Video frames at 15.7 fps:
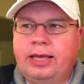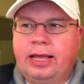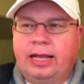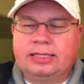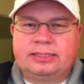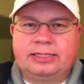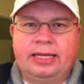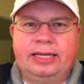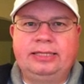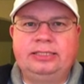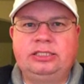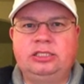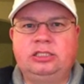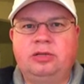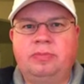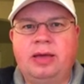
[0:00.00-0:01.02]
It's
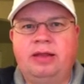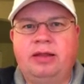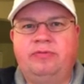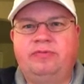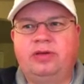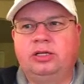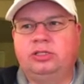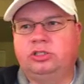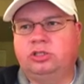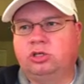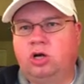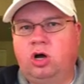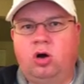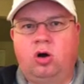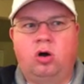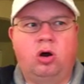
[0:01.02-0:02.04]
easy to manifest a
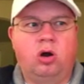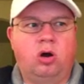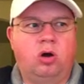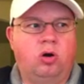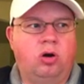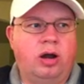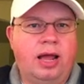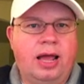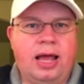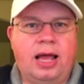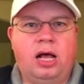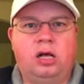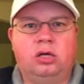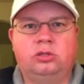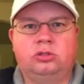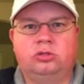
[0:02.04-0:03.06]
car or a
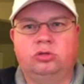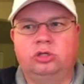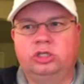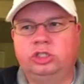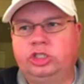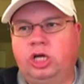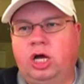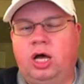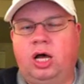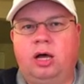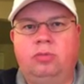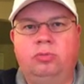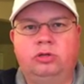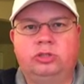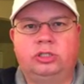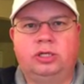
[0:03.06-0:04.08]
house or a
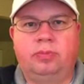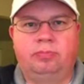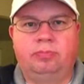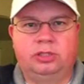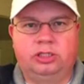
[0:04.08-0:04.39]
job or something